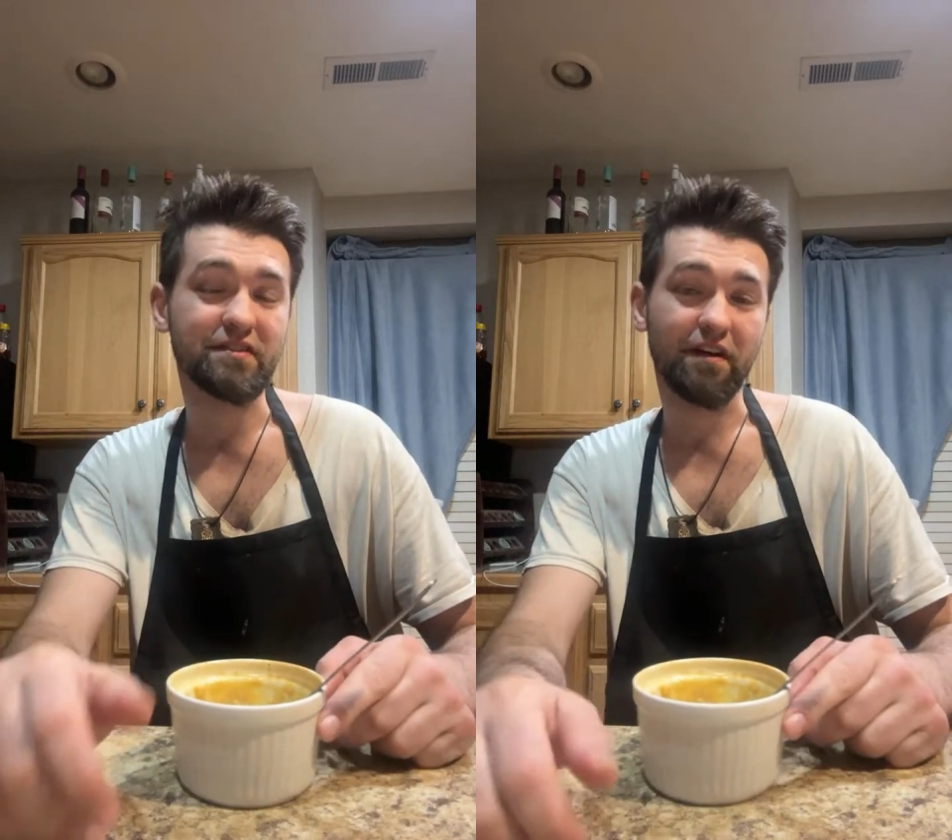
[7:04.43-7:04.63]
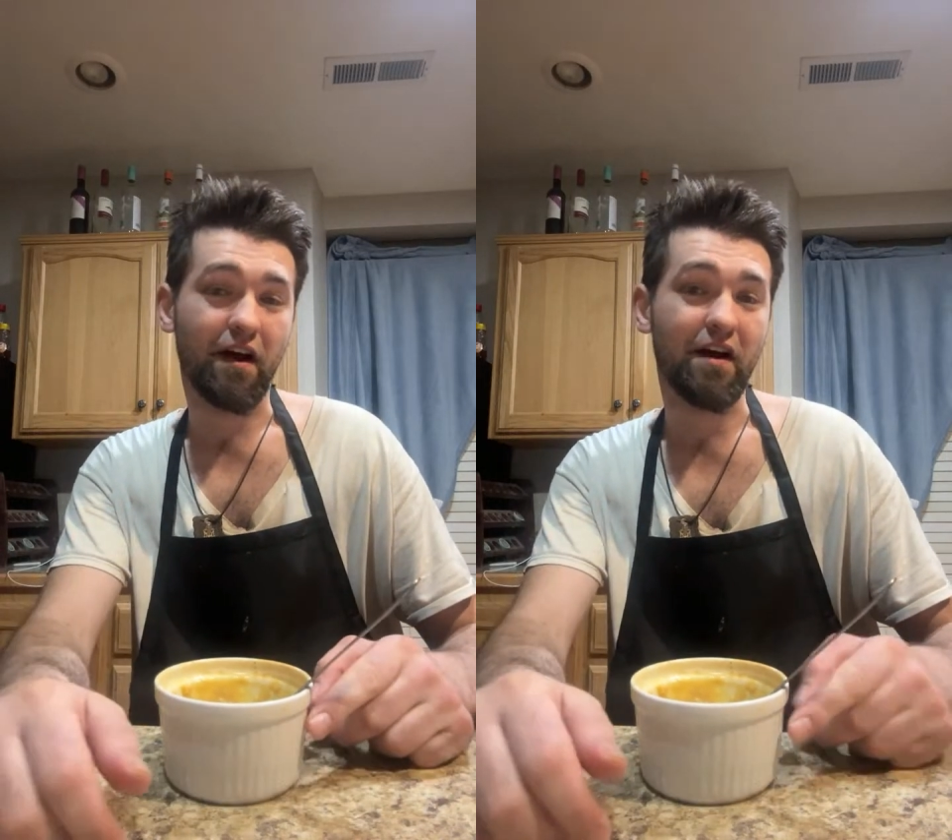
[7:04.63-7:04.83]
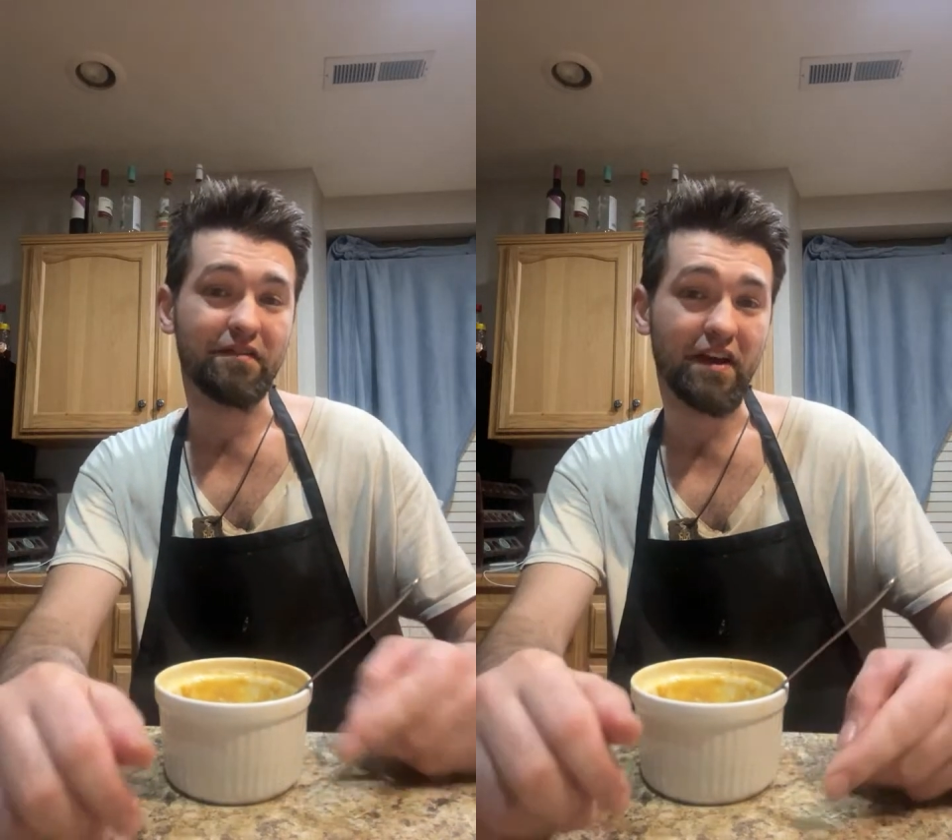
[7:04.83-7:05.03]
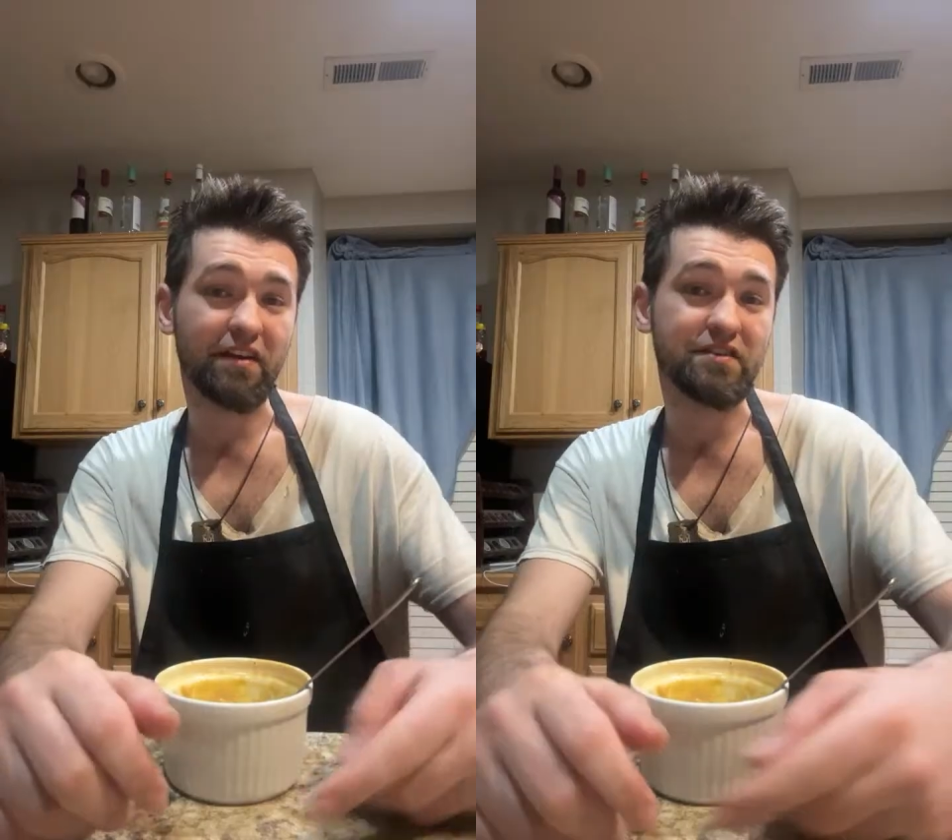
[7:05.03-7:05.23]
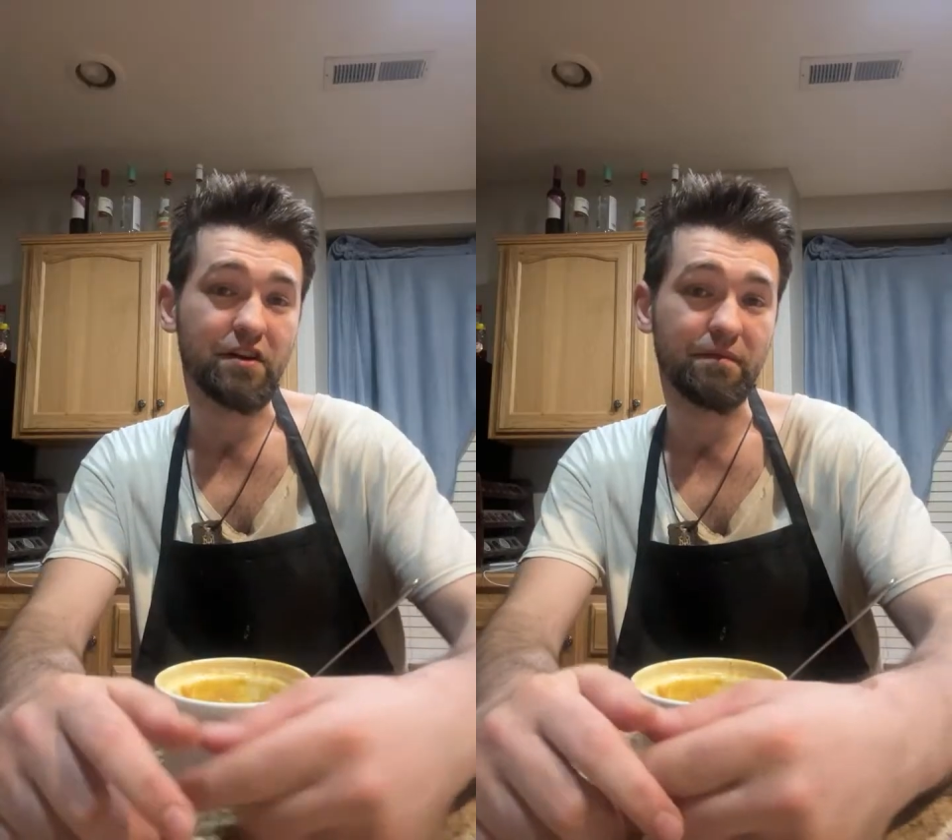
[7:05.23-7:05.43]
All right, thank
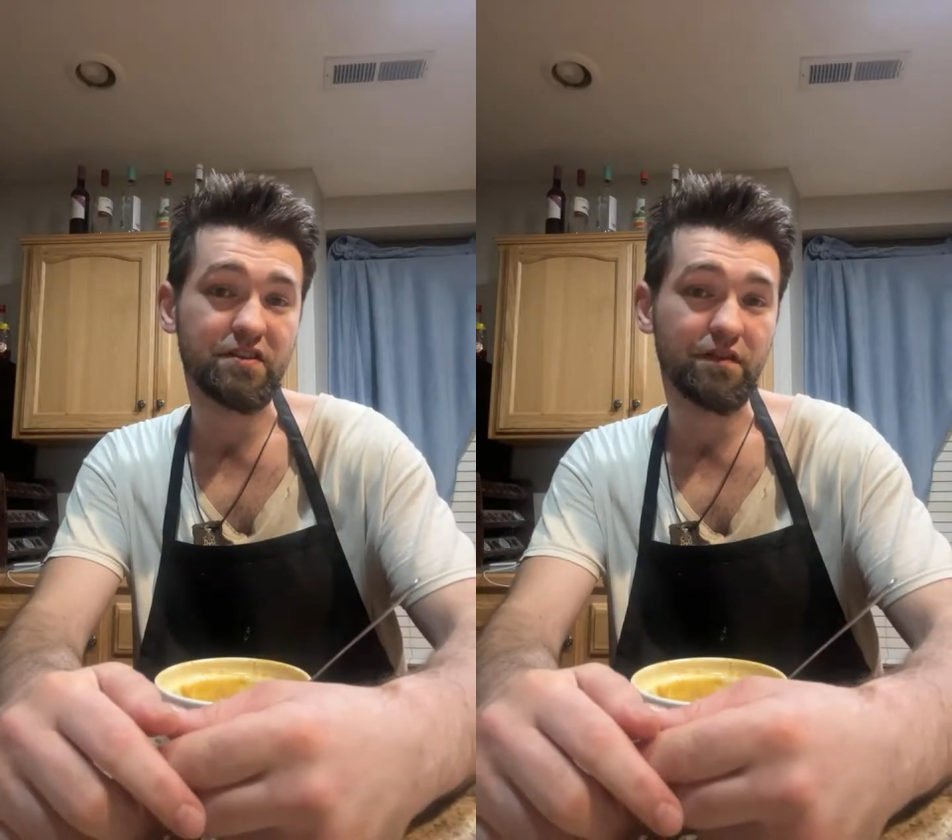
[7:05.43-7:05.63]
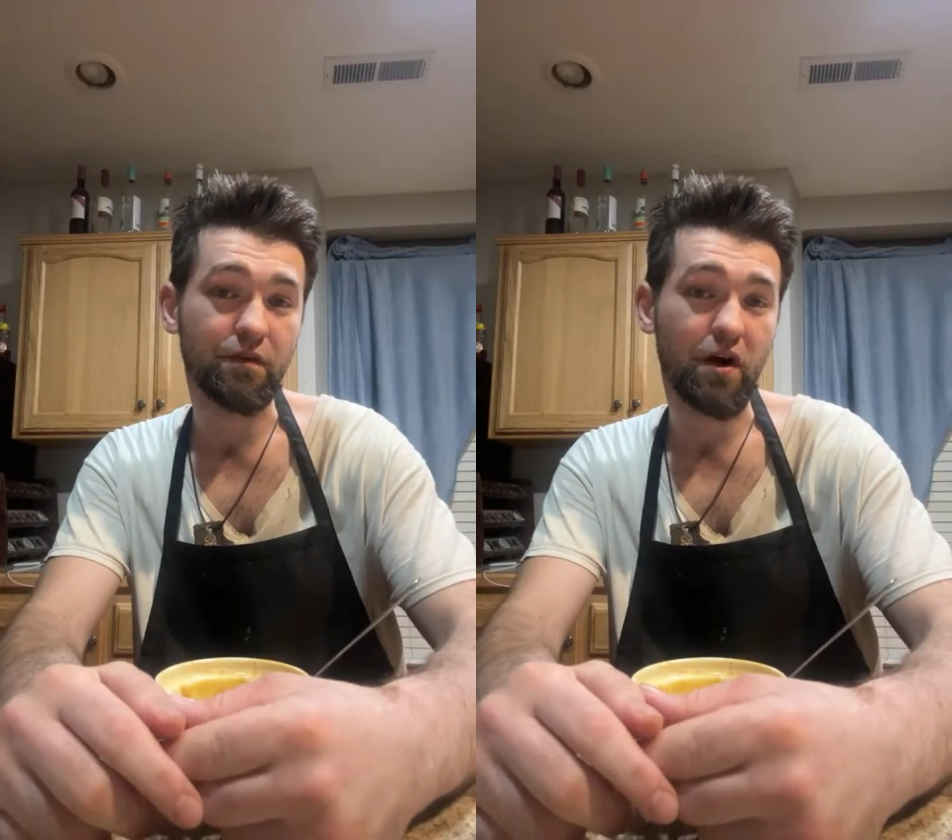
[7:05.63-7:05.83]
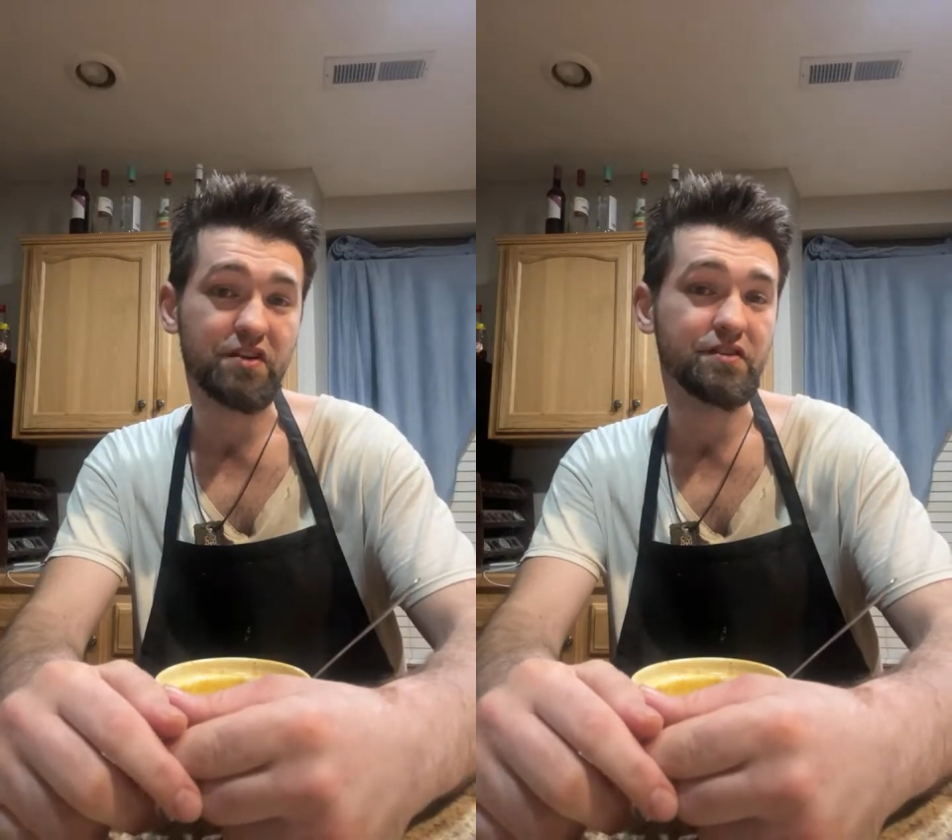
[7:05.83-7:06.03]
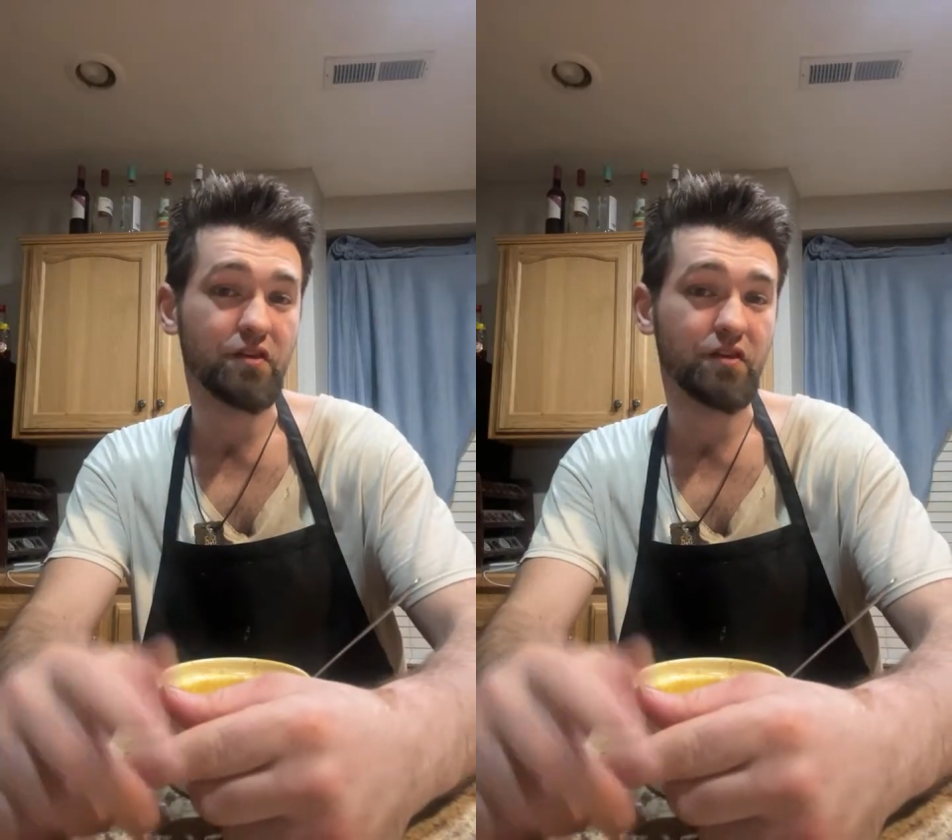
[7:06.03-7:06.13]
you so much for watching.